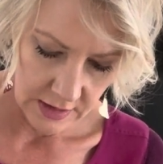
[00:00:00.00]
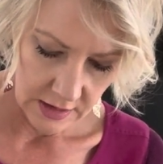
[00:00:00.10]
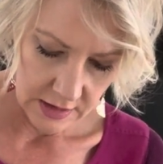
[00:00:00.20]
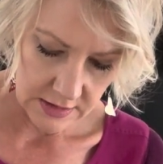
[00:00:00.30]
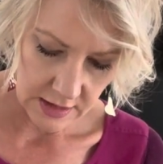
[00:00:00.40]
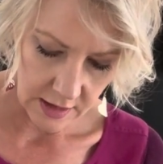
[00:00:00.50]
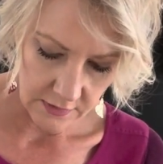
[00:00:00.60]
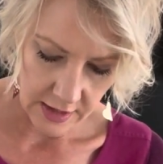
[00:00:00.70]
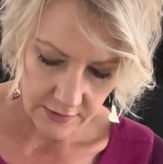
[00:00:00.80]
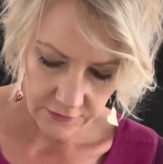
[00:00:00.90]
It's got a
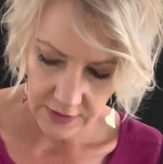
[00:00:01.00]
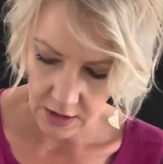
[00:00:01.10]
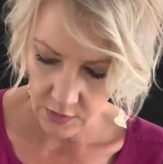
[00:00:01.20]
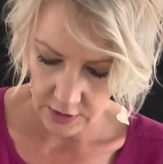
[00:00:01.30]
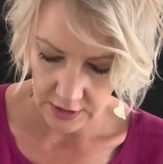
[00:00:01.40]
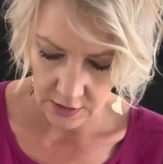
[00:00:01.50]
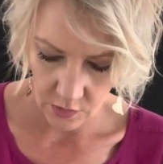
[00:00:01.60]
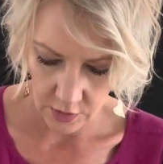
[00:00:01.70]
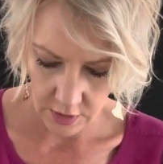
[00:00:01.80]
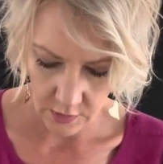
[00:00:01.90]
lot of flour it can
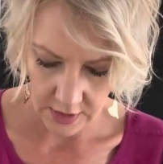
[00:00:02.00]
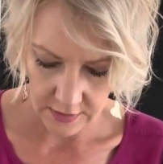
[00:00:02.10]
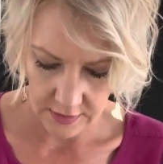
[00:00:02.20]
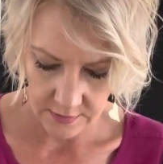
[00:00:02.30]
work with.